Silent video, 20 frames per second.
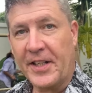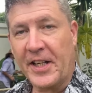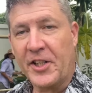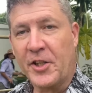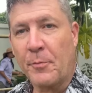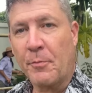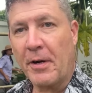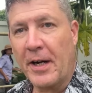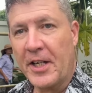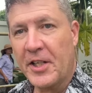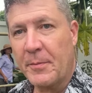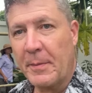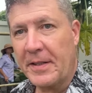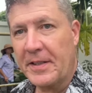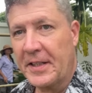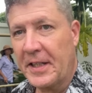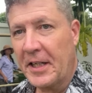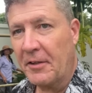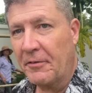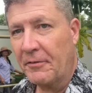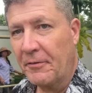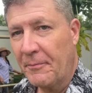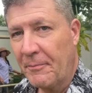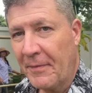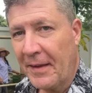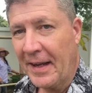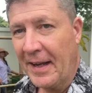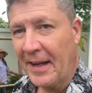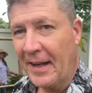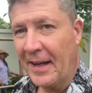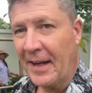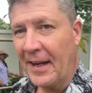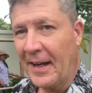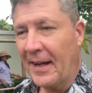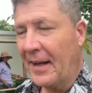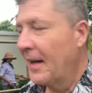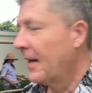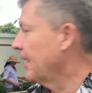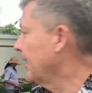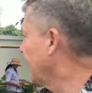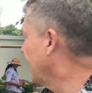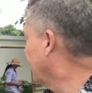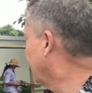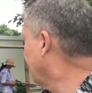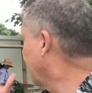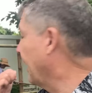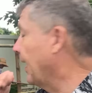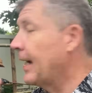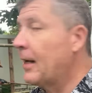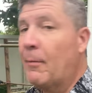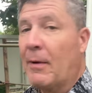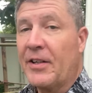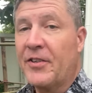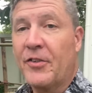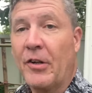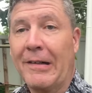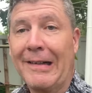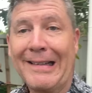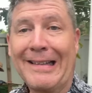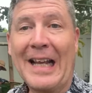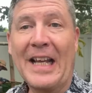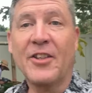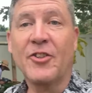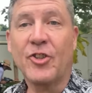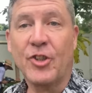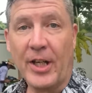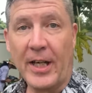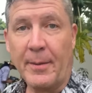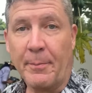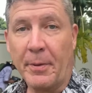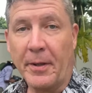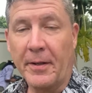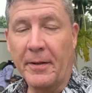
I surprised myself. Anyway, starting to take shape.